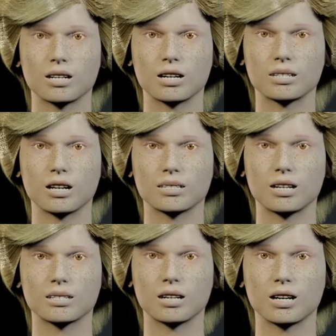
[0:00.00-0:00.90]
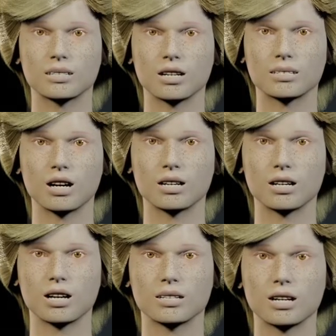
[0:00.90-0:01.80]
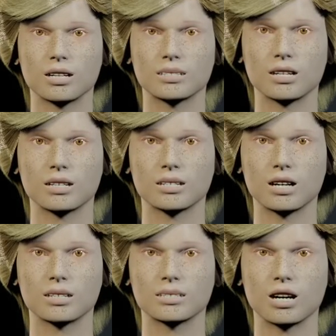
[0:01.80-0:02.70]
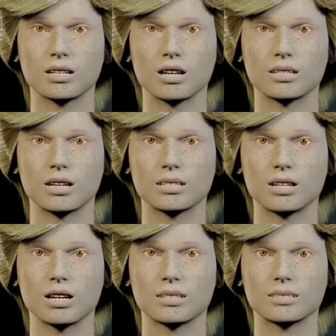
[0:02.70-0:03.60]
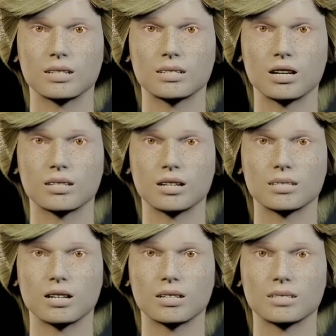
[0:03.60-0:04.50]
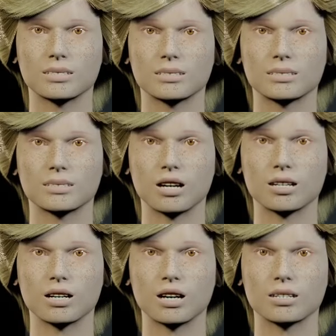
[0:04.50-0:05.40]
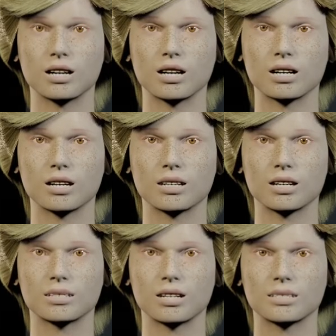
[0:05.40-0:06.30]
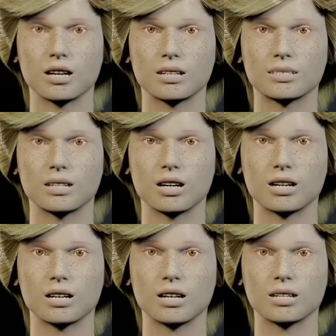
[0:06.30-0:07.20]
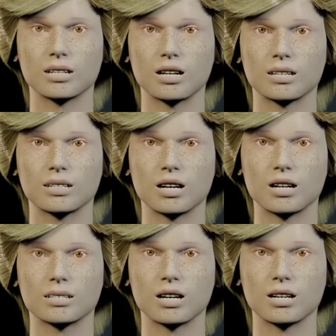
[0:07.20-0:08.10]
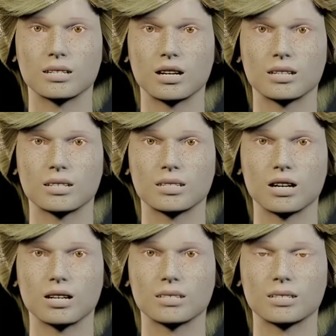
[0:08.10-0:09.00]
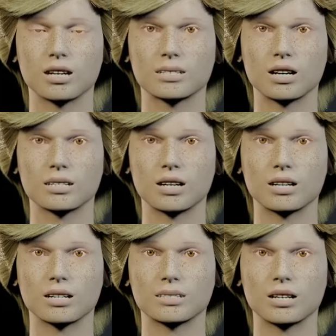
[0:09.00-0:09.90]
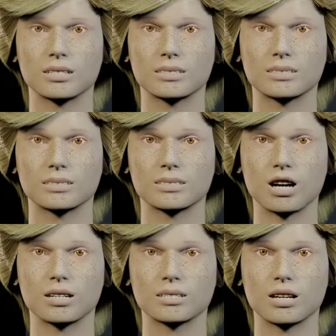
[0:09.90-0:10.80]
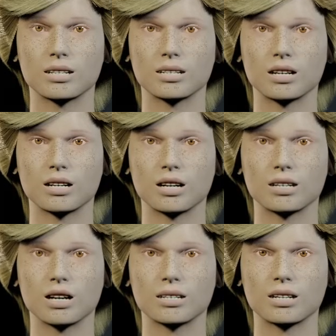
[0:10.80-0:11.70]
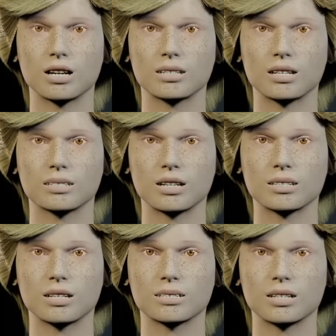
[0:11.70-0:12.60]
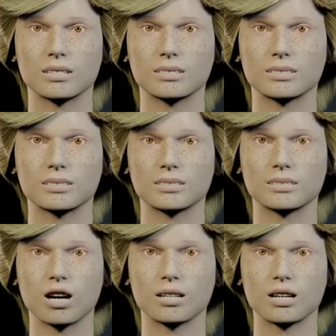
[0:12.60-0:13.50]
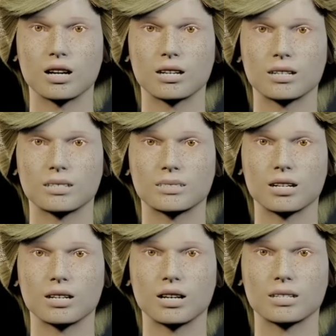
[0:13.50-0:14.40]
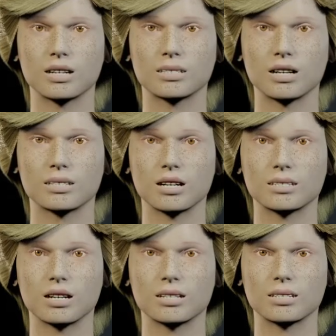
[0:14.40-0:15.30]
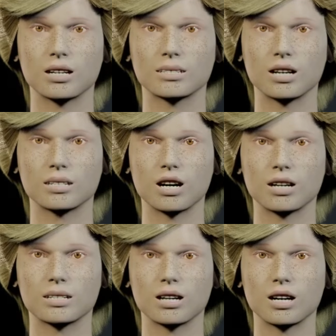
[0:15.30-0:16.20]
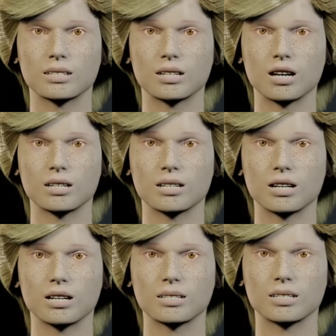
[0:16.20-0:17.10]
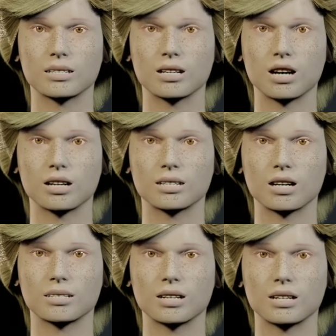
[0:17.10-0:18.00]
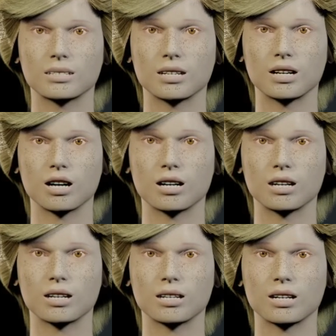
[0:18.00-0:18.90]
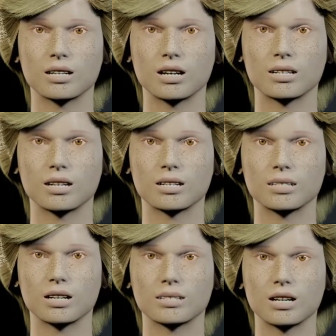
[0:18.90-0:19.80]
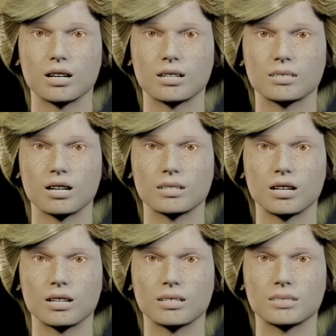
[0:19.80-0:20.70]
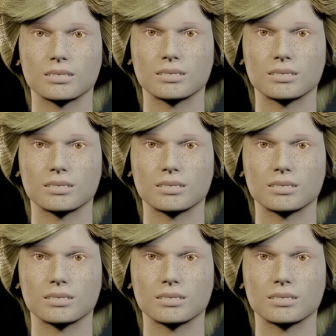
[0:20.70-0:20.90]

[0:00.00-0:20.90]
resulted in the Bitcoin network hash rate dropping in half for several days, proving that we are dangerously close to losing the independent nature of the first cryptocurrency. Here comes the idea of ASIC resistance. In theory, an ASIC-resistant cryptocurrency is more fairly distributed because it can be mined on regular consumer PCs.